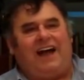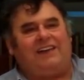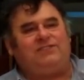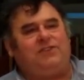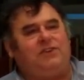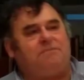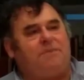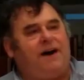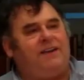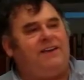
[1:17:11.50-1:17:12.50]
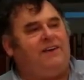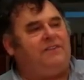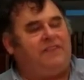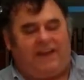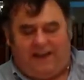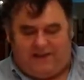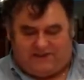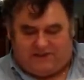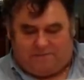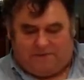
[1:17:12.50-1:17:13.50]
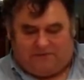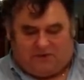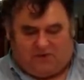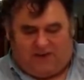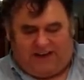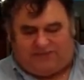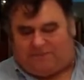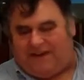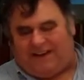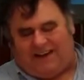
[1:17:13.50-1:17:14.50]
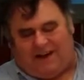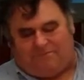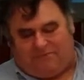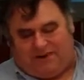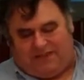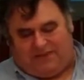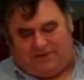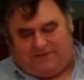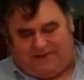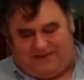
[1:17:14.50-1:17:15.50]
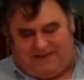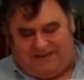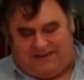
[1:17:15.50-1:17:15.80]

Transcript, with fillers: Attached to the body under the headship of Christ, my cup runneth over.